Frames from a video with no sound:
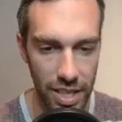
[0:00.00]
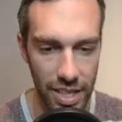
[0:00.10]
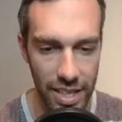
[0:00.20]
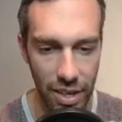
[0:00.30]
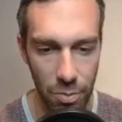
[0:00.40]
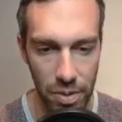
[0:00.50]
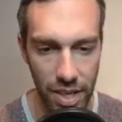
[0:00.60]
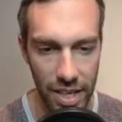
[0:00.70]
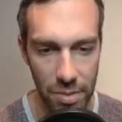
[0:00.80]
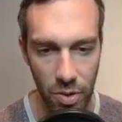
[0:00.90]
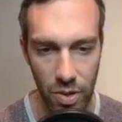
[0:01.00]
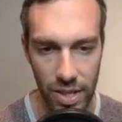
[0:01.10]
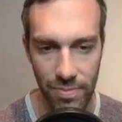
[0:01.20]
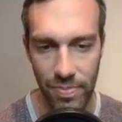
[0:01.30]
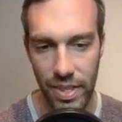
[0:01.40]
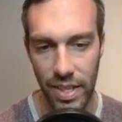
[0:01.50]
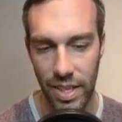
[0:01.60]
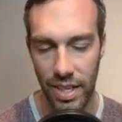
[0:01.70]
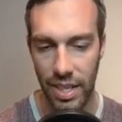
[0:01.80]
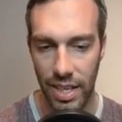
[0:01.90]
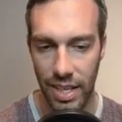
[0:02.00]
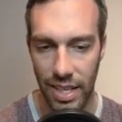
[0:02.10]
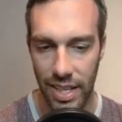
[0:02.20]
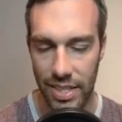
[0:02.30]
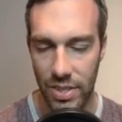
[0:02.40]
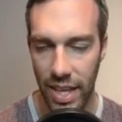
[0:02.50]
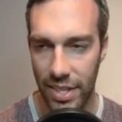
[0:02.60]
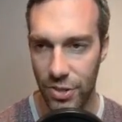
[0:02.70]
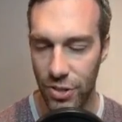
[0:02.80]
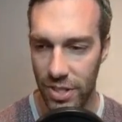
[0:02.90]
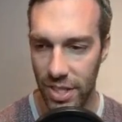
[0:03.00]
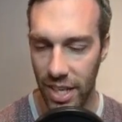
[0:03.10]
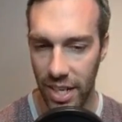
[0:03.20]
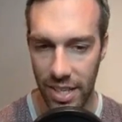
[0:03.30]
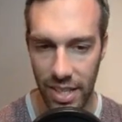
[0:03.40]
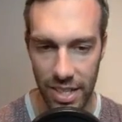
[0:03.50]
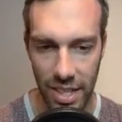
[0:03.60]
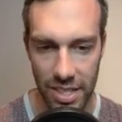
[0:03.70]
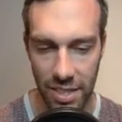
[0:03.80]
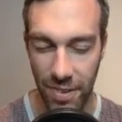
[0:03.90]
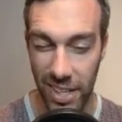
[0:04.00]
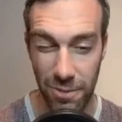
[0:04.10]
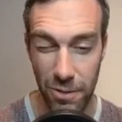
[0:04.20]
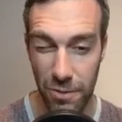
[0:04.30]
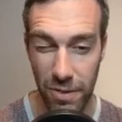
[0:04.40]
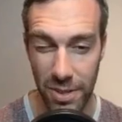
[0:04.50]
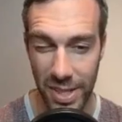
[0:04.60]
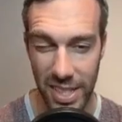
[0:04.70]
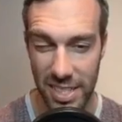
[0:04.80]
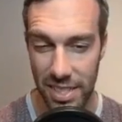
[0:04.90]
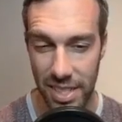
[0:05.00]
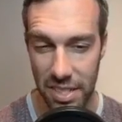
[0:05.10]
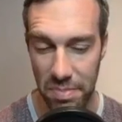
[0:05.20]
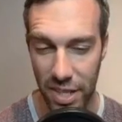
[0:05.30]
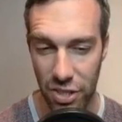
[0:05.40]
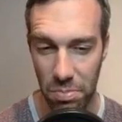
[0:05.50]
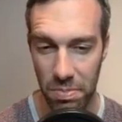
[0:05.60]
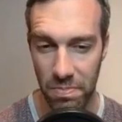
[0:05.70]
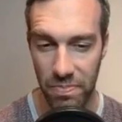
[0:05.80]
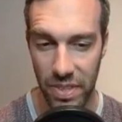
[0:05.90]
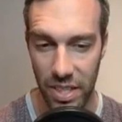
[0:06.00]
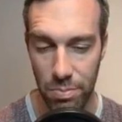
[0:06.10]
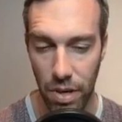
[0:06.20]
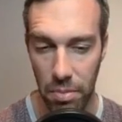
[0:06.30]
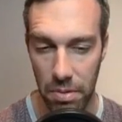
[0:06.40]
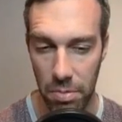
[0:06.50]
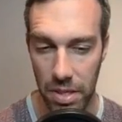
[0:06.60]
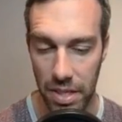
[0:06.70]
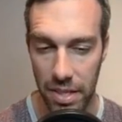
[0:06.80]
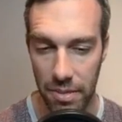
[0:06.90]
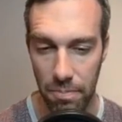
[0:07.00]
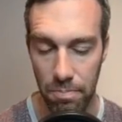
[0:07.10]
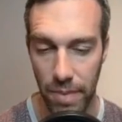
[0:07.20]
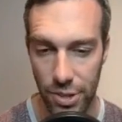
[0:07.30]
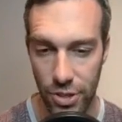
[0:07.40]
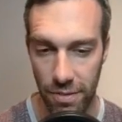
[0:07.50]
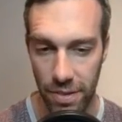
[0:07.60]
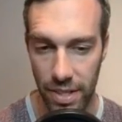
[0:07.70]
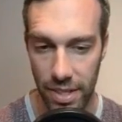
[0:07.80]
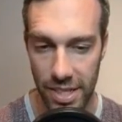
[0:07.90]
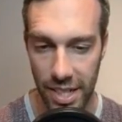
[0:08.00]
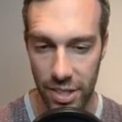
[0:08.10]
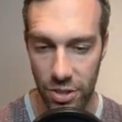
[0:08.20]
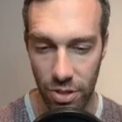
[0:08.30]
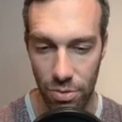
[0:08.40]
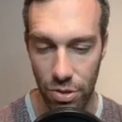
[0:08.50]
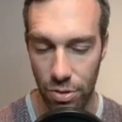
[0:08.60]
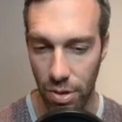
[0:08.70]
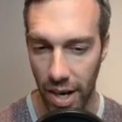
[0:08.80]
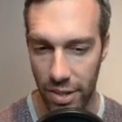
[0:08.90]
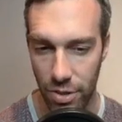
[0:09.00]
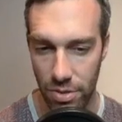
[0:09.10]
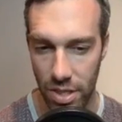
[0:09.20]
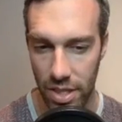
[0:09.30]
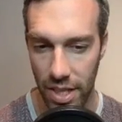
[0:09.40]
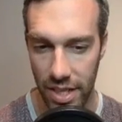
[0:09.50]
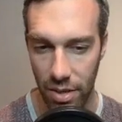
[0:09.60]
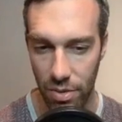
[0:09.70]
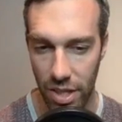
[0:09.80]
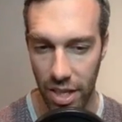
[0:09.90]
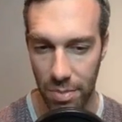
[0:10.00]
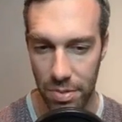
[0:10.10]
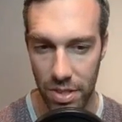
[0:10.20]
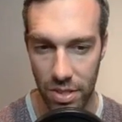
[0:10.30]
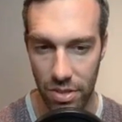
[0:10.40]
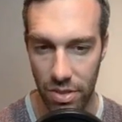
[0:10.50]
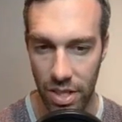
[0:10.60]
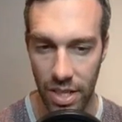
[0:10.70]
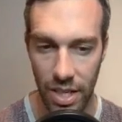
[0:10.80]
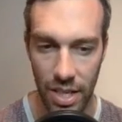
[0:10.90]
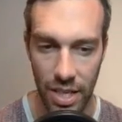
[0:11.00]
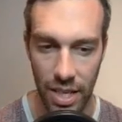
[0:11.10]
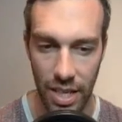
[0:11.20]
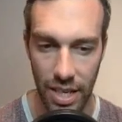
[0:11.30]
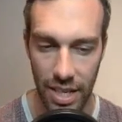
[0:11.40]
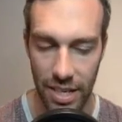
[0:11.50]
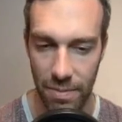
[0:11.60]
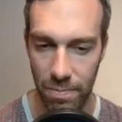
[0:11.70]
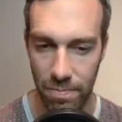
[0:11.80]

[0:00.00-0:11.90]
it out, but not anymore. So that's just kind of unlucky because if I got the full farm down, this matchup is probably much different because I can just go 2 Hydros to take out the Obstagoon. That